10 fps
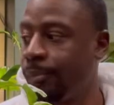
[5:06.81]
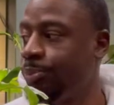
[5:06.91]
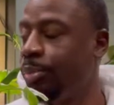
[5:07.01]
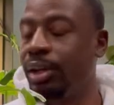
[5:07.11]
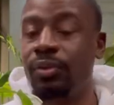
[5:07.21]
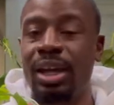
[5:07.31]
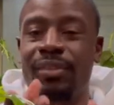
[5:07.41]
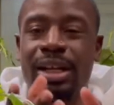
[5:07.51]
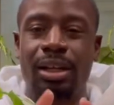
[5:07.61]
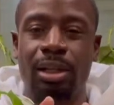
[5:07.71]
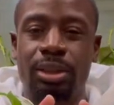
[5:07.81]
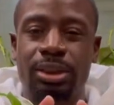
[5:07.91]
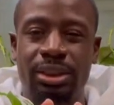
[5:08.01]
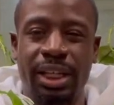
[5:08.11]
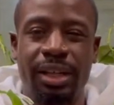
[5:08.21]
But if you have like a closed
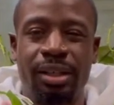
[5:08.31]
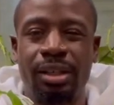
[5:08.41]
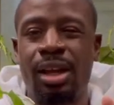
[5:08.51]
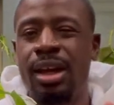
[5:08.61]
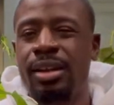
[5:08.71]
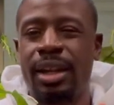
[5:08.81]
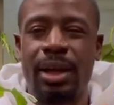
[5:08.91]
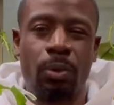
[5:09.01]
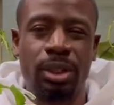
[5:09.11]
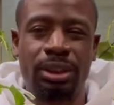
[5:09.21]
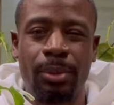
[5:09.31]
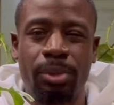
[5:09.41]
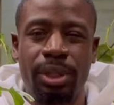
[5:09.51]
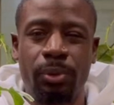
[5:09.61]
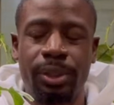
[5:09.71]
container, then that works out
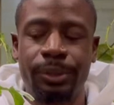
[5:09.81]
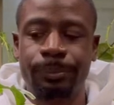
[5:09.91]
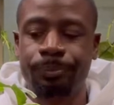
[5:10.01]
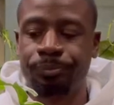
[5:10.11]
pretty well.